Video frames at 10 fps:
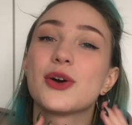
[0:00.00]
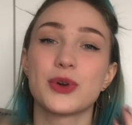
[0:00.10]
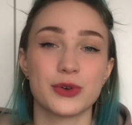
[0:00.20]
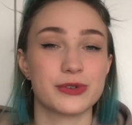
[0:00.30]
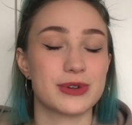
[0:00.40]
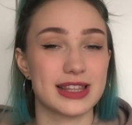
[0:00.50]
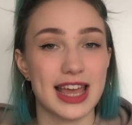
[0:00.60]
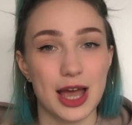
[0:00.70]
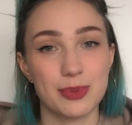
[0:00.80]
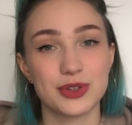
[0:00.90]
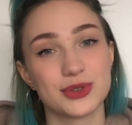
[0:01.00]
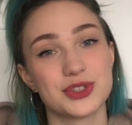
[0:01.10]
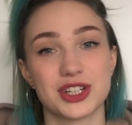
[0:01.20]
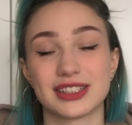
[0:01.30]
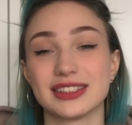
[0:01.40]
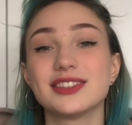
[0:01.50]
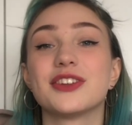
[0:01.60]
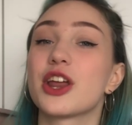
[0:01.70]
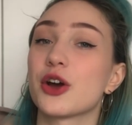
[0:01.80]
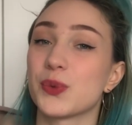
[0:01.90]
We were really happy to share this
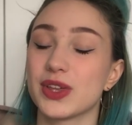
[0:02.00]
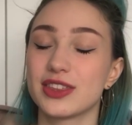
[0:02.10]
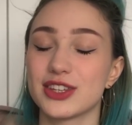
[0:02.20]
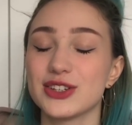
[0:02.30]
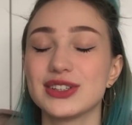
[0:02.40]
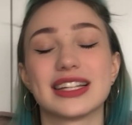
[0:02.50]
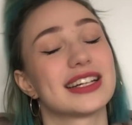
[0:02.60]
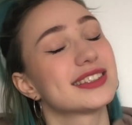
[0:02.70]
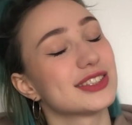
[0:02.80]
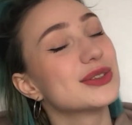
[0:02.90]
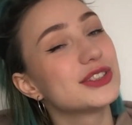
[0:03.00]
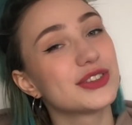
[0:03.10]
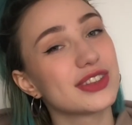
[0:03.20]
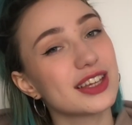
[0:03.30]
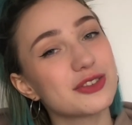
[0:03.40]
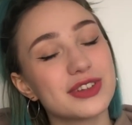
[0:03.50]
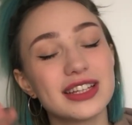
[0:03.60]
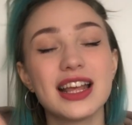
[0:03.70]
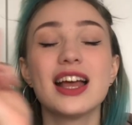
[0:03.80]
video with you. Let us know what you think of it.